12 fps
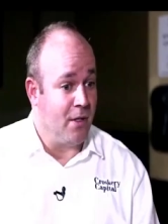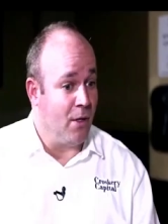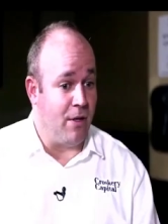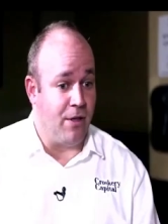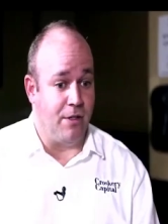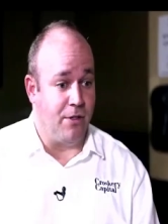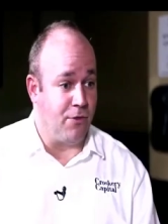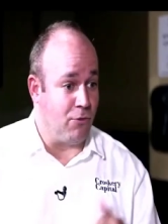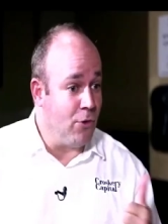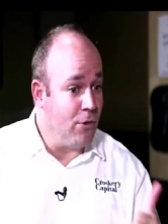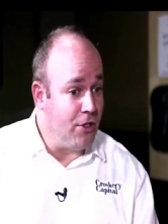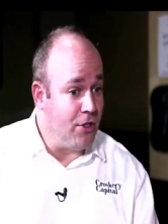whether it's
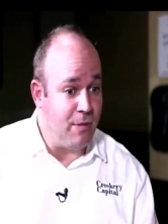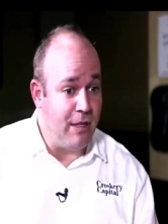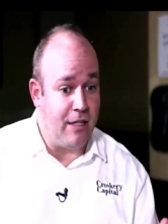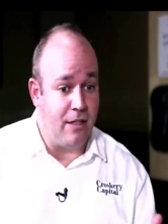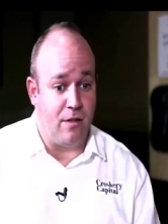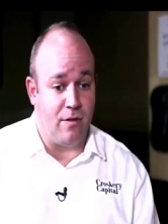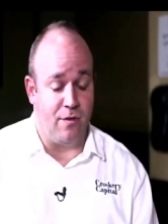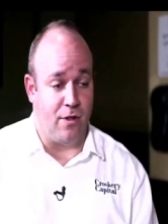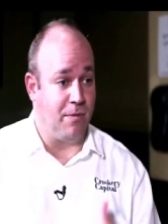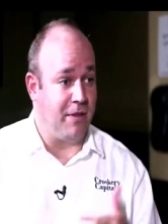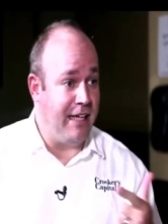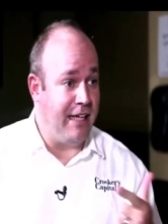rural Jamaica,
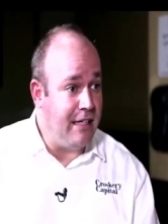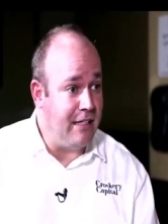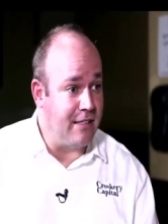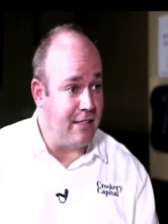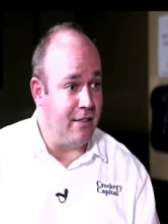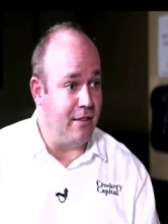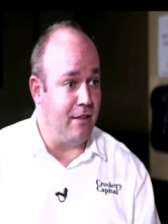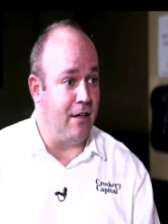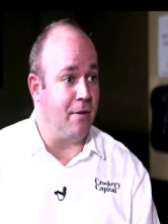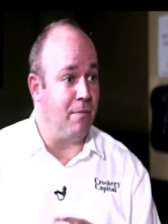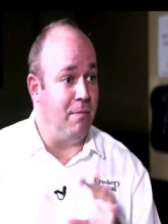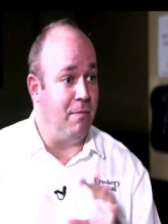from Kingston, a
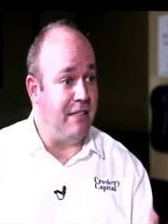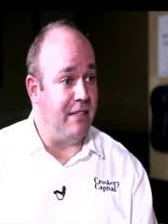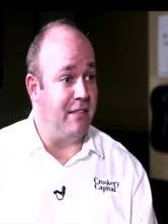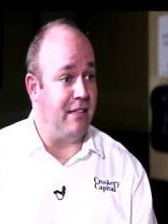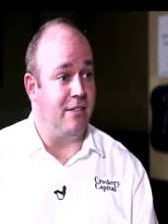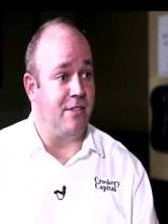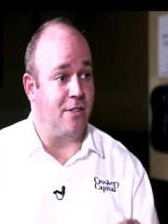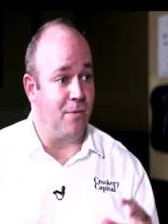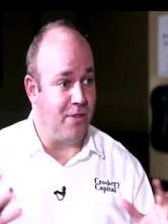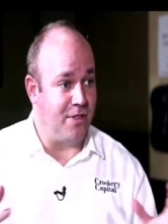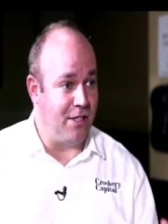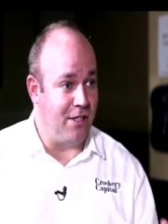lot of businesses,
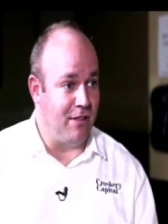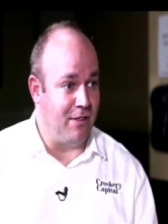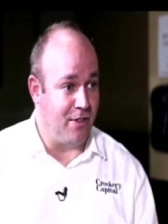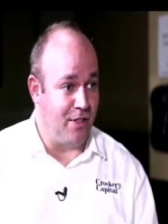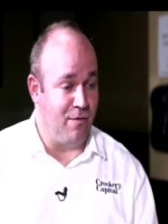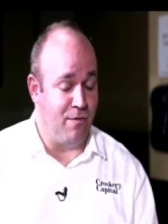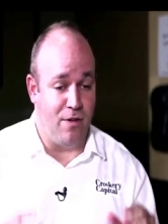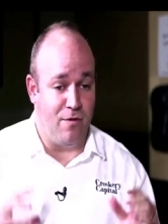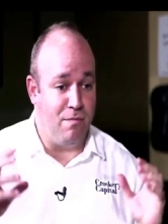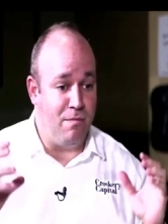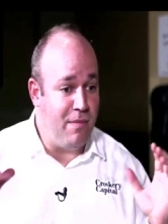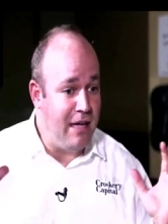subsidiaries. You've
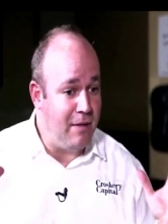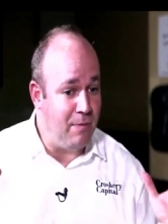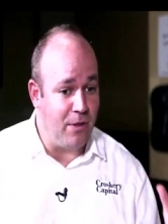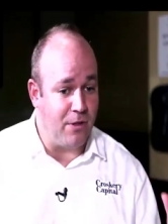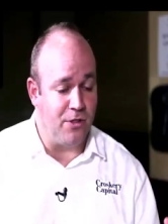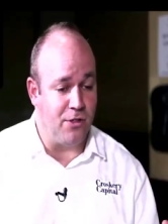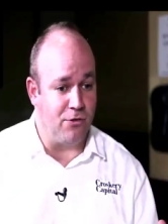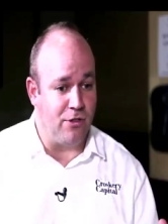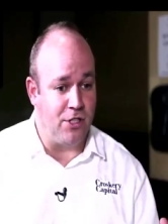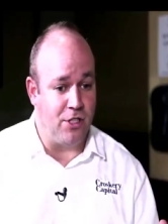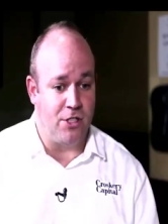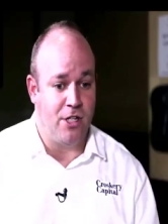made persons
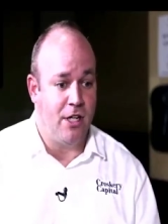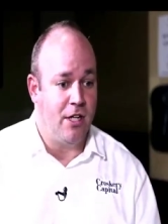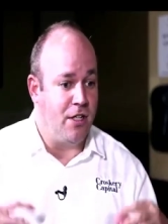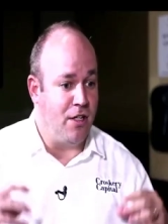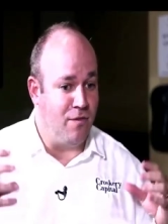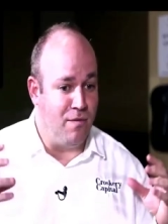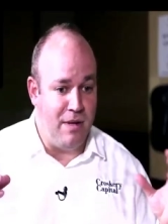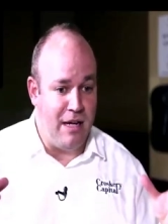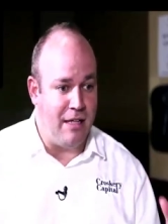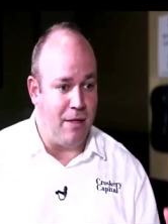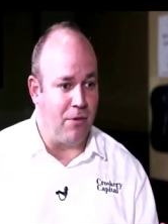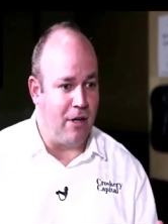rich, you've
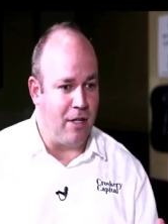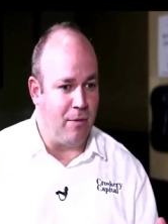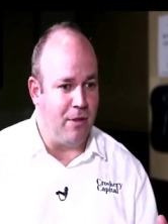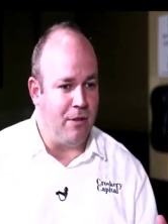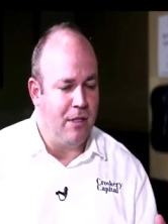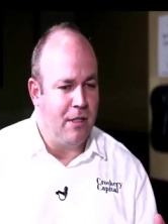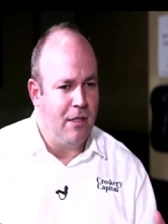made them credible,